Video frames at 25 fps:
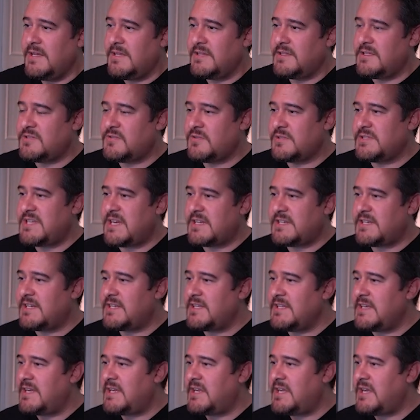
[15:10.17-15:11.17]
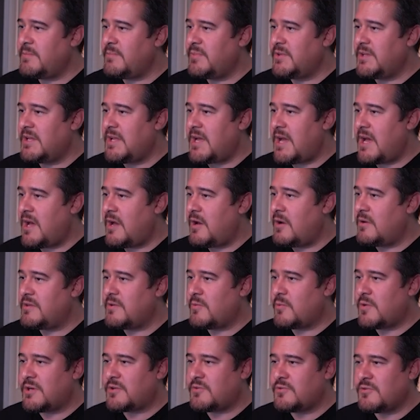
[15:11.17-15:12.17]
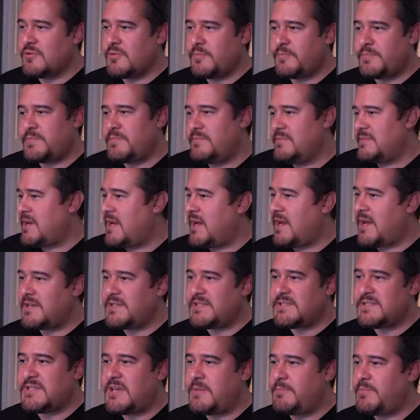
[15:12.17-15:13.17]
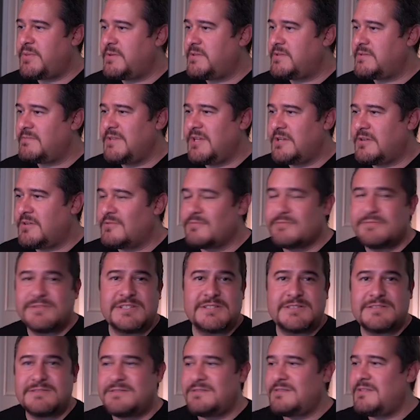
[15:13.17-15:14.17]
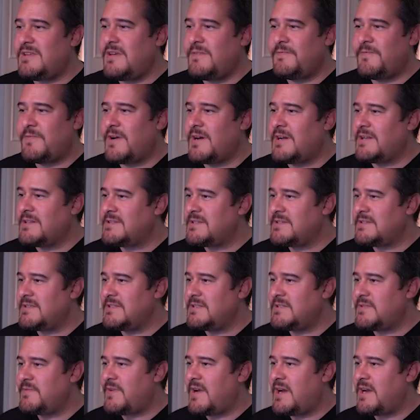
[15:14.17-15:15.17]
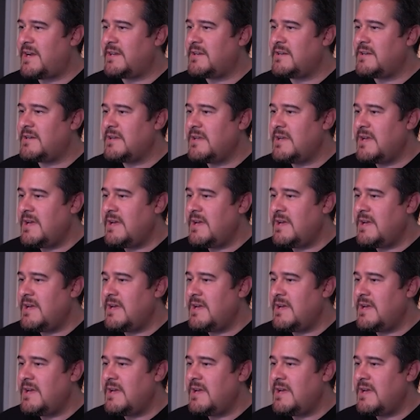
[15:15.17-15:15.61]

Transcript: This will technically enable uh, the work group uh, I just keep it, you know, just default is fine.